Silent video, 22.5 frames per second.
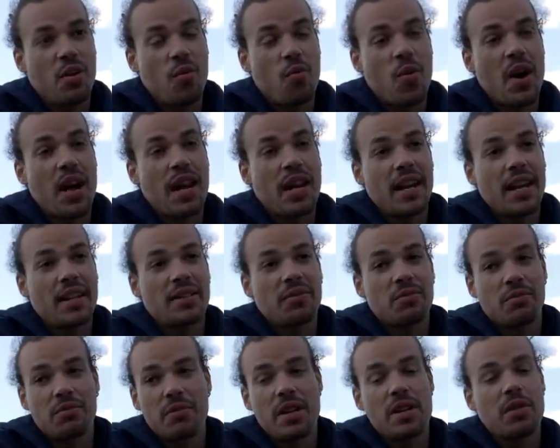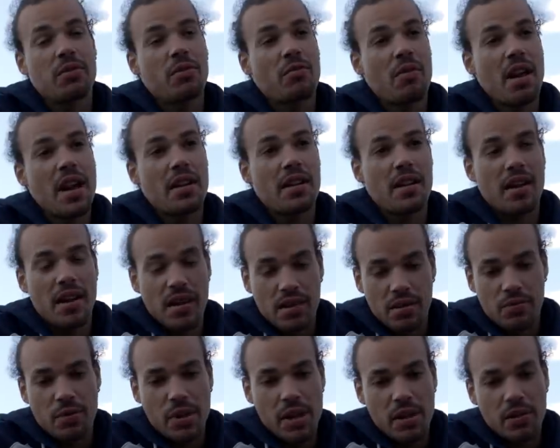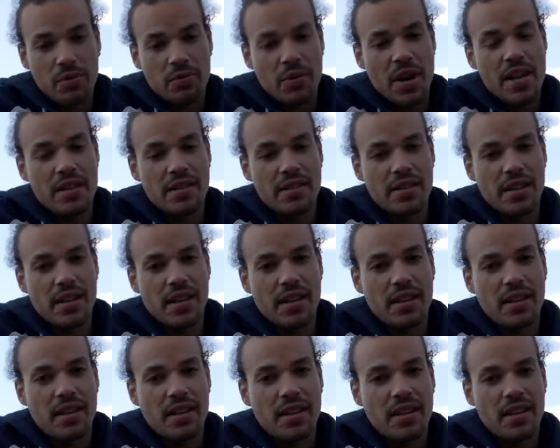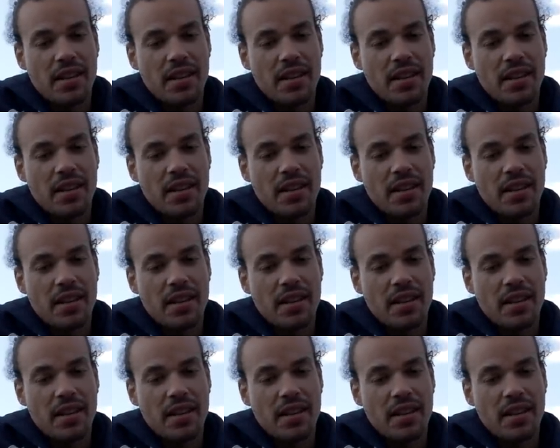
while at real, ra at real racing